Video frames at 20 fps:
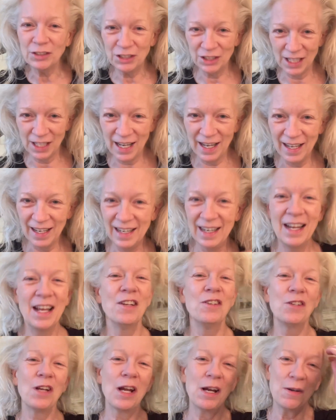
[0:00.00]
shut
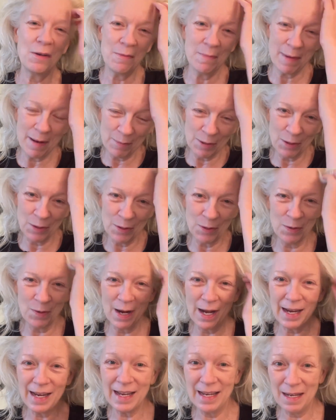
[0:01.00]
trying to remember who
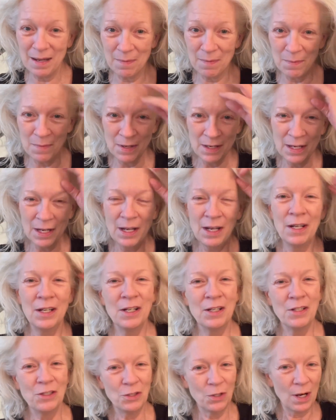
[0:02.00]
i am
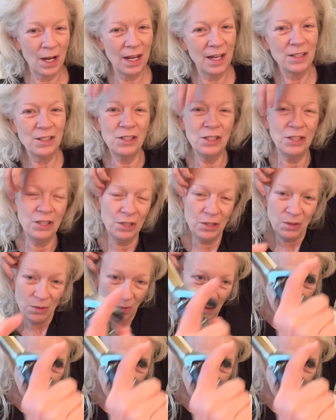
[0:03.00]
trying to